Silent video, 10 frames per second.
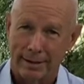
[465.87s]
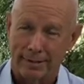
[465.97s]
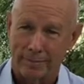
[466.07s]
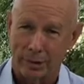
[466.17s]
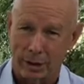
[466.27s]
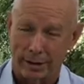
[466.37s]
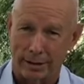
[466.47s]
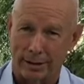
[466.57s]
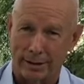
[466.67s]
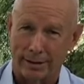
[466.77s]

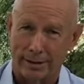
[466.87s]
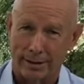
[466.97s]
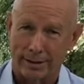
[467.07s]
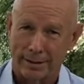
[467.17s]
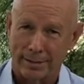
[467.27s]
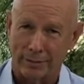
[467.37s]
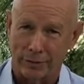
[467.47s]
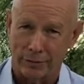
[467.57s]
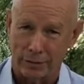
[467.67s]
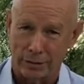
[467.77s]
my
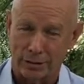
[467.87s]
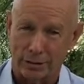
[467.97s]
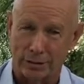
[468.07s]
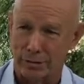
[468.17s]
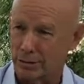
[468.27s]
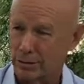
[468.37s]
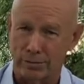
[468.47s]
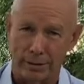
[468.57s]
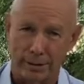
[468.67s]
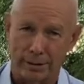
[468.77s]
first thoughts
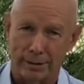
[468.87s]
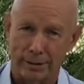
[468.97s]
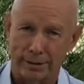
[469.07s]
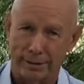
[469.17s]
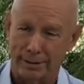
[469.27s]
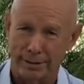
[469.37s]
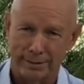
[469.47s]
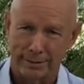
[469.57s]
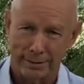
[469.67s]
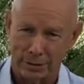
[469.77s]
were,
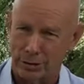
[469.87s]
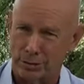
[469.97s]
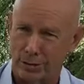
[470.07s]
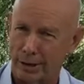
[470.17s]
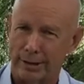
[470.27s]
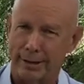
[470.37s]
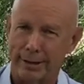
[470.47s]
is this right?